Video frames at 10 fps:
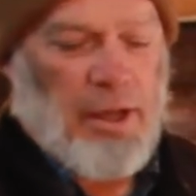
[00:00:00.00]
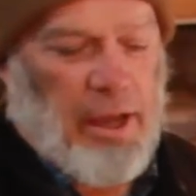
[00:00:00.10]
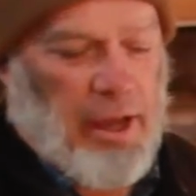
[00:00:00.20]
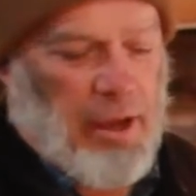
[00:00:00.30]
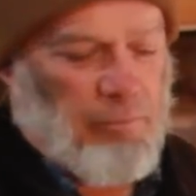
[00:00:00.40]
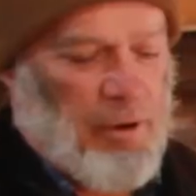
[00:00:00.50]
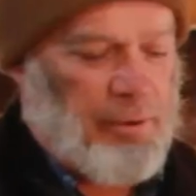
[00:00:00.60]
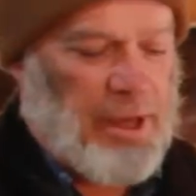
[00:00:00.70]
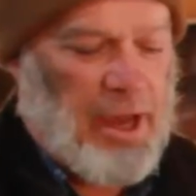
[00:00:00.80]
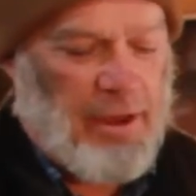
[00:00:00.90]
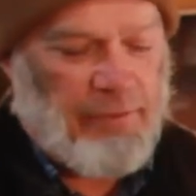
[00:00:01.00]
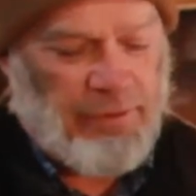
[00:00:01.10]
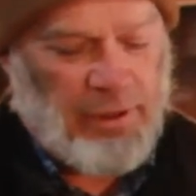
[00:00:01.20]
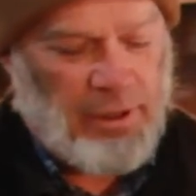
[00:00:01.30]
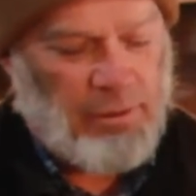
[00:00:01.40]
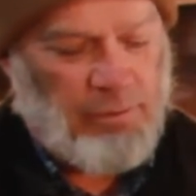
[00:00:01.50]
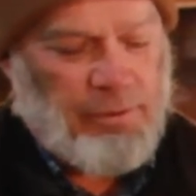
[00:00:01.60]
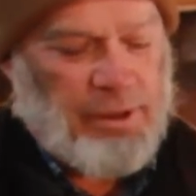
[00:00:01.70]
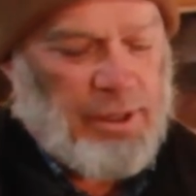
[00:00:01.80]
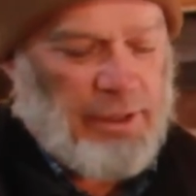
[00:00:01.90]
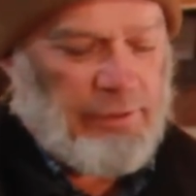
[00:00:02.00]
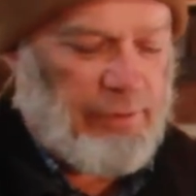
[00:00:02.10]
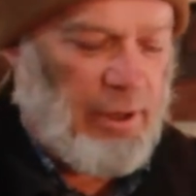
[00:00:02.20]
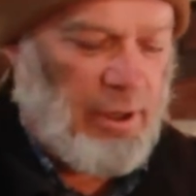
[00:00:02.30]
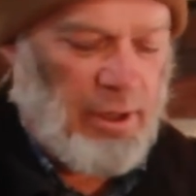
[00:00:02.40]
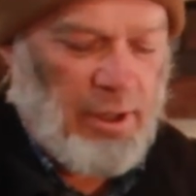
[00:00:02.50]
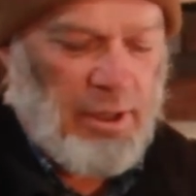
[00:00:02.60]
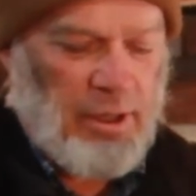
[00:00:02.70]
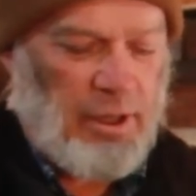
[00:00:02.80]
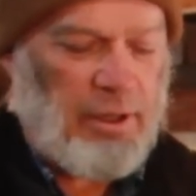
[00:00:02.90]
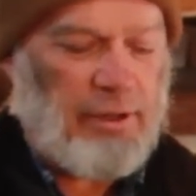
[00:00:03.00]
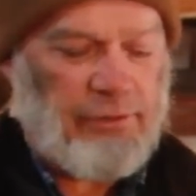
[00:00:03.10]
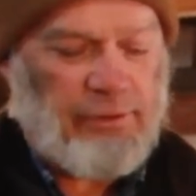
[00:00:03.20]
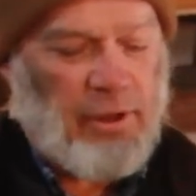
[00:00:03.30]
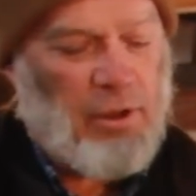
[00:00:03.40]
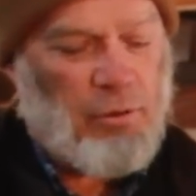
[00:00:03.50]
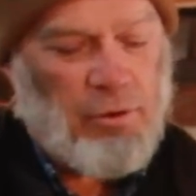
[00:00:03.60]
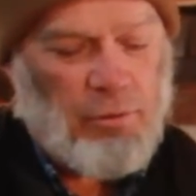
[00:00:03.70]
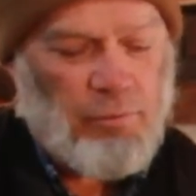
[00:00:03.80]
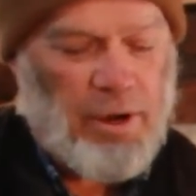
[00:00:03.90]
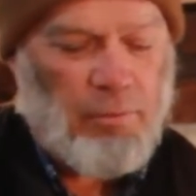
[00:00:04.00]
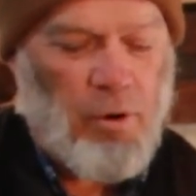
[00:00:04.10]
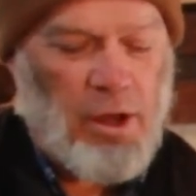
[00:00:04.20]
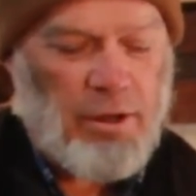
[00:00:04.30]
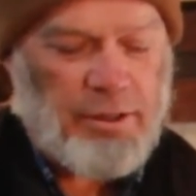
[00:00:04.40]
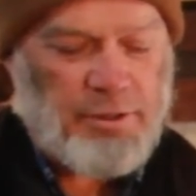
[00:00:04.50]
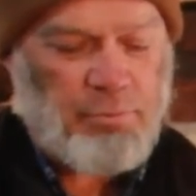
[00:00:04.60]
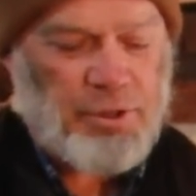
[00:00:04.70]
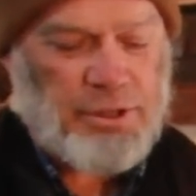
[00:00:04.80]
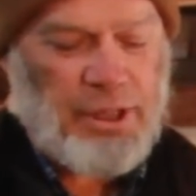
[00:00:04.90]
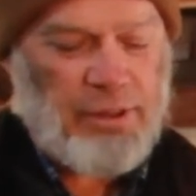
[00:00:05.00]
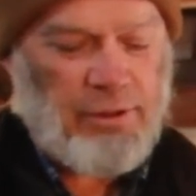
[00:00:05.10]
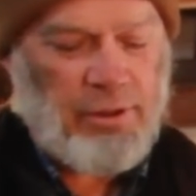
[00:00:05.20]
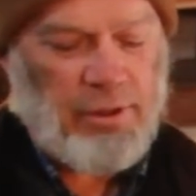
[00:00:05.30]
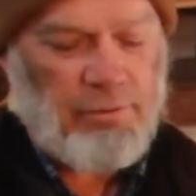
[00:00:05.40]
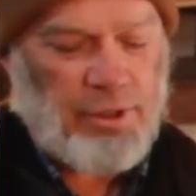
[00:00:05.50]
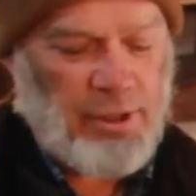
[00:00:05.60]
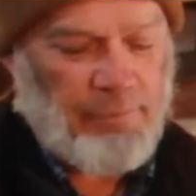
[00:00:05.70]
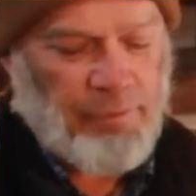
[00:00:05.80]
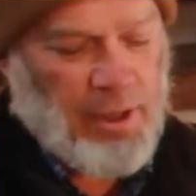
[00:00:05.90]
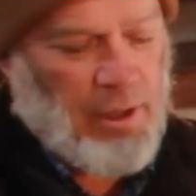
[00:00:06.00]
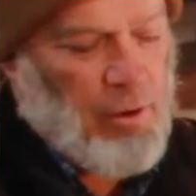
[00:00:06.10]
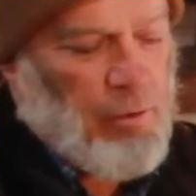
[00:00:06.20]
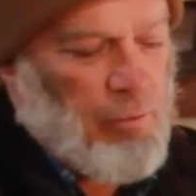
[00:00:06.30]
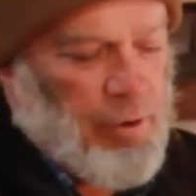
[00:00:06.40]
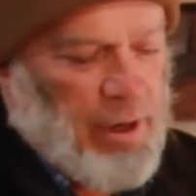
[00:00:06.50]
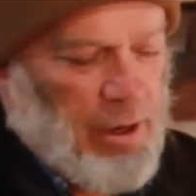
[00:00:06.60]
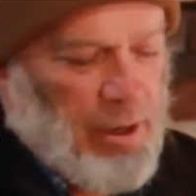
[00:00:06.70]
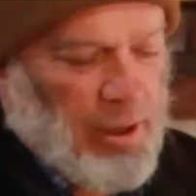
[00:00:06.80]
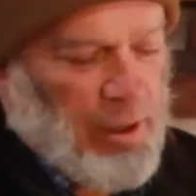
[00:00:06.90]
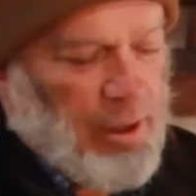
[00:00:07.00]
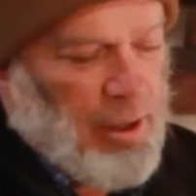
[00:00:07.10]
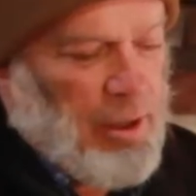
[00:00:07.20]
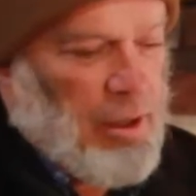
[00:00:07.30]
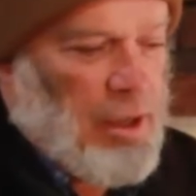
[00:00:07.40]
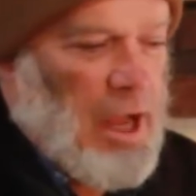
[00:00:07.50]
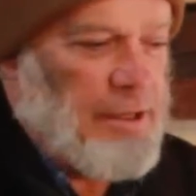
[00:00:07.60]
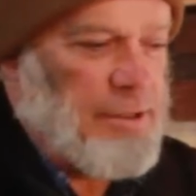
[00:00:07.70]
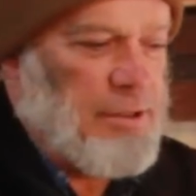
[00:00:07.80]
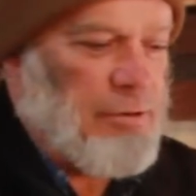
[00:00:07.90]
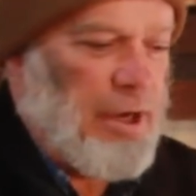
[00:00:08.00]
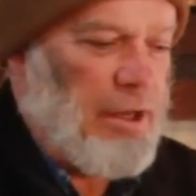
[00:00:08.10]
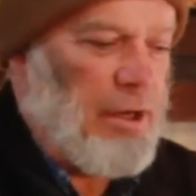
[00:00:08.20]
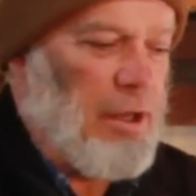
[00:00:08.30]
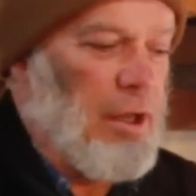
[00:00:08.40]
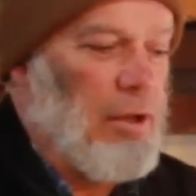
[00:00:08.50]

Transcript: And what we have with this is where water is pushed into the unit, where concentrated